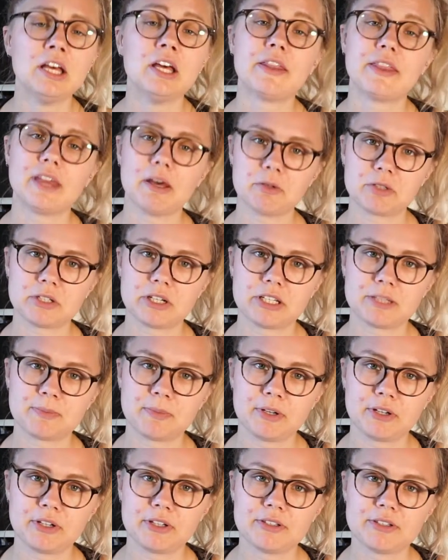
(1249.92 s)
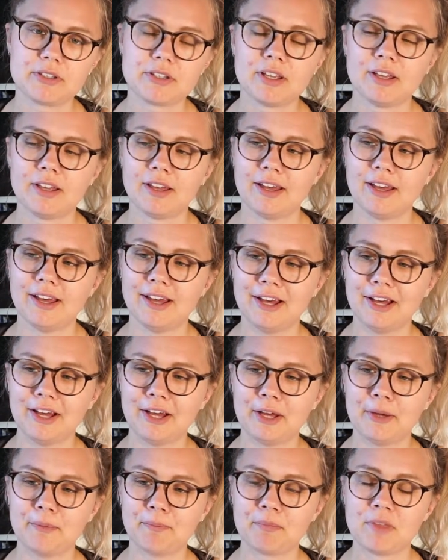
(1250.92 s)
That was an experience.
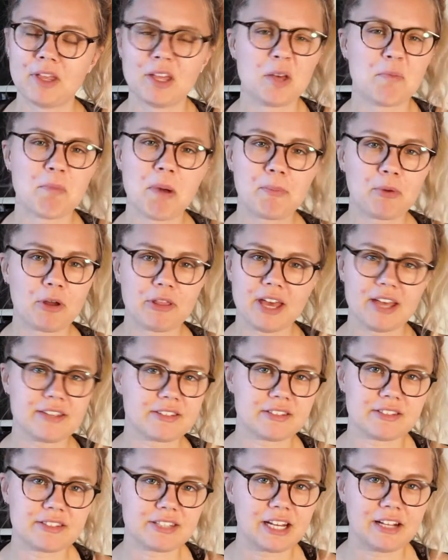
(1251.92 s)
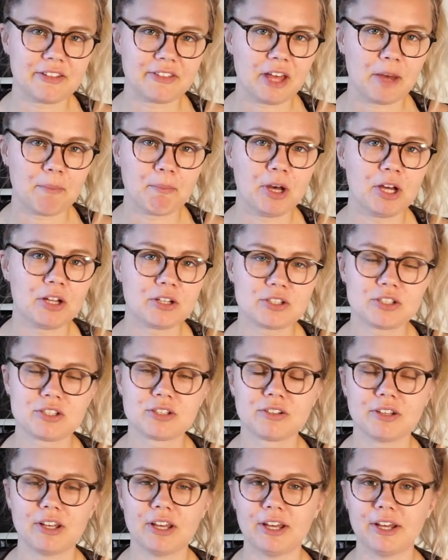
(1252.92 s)
My brother hasn't sailed that
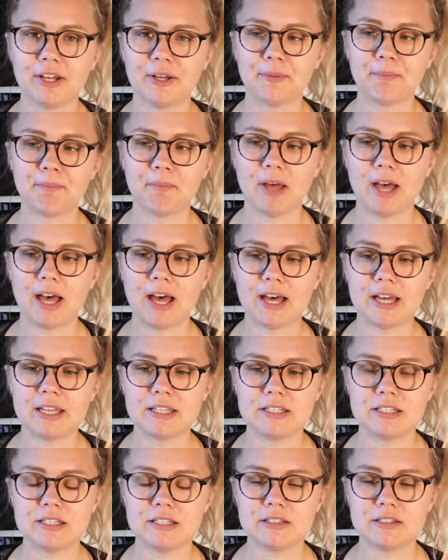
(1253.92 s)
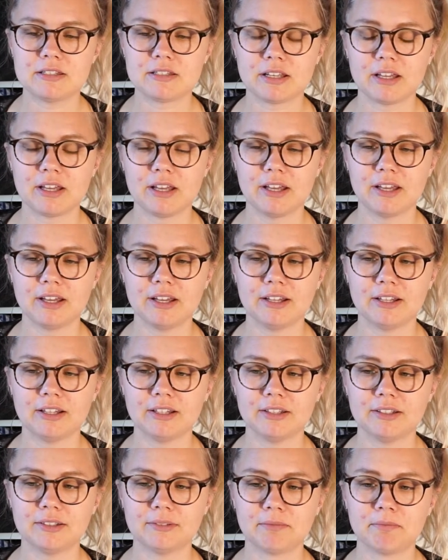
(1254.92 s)
much, and
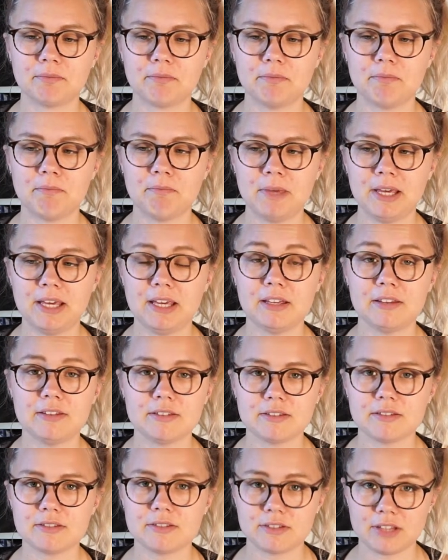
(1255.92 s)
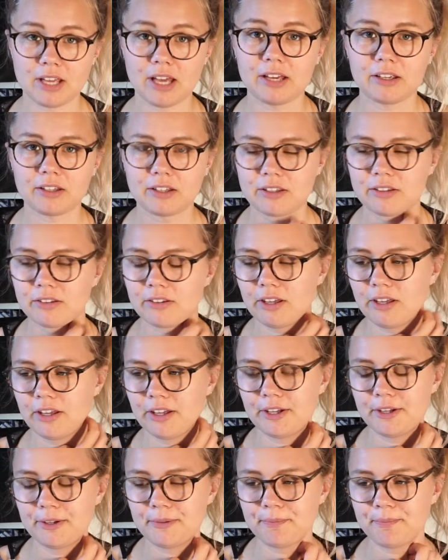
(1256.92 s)
me and Zach,
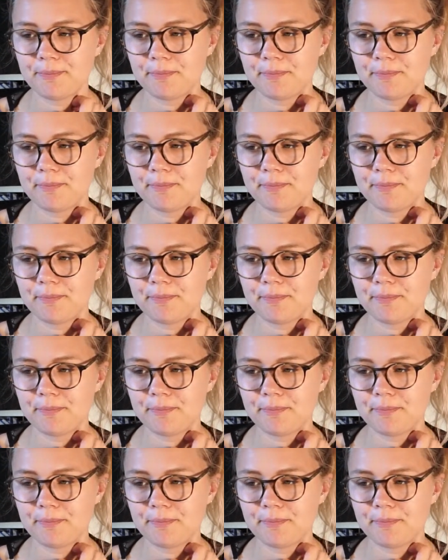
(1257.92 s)
I